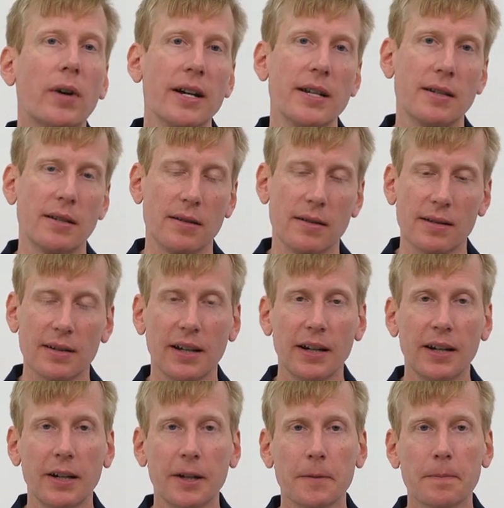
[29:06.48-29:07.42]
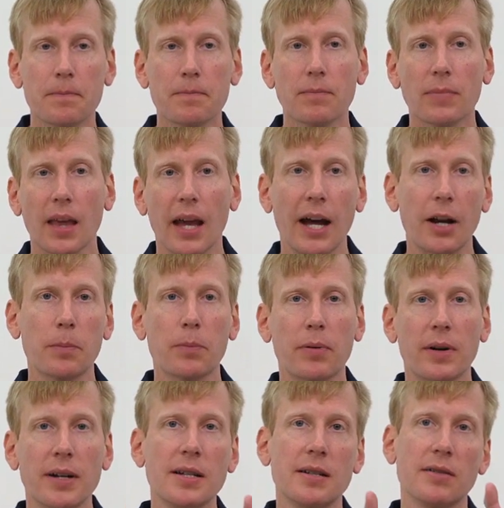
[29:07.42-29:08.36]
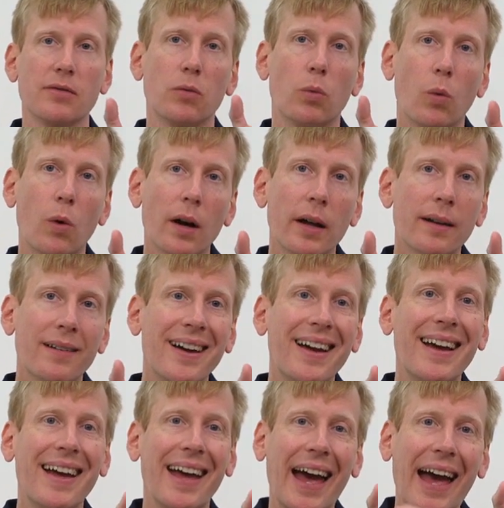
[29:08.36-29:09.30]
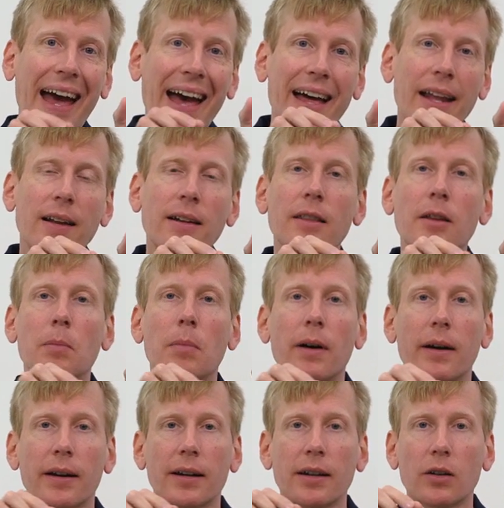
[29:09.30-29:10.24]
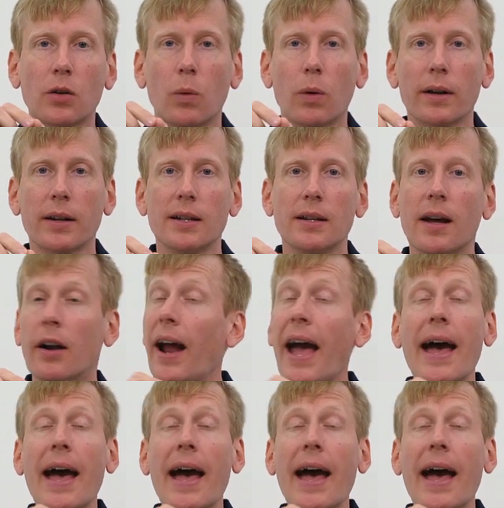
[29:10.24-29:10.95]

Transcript: prices. At a price of 1, add the market quantity, or